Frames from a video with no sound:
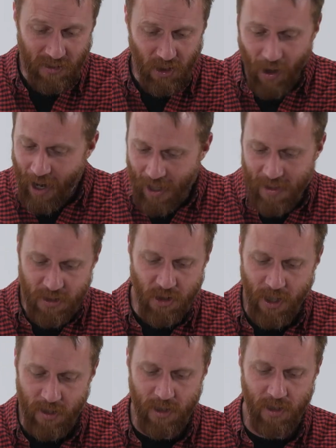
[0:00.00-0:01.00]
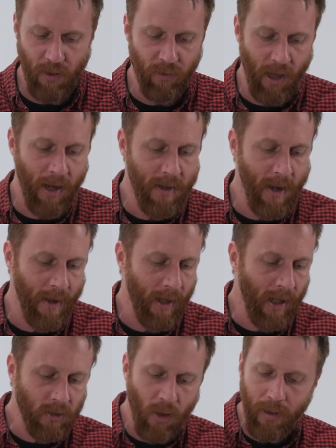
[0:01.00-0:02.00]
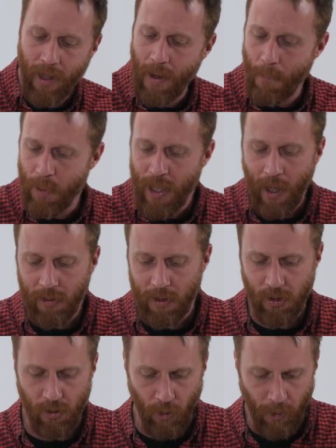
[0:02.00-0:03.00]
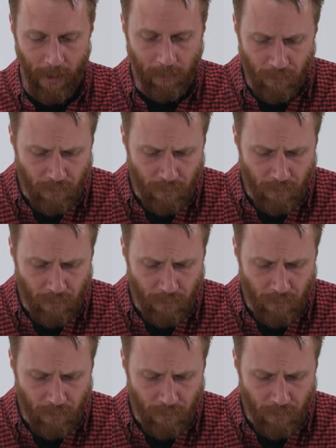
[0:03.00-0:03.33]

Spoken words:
so I had this genesis of an idea. And so I kind of beat out this story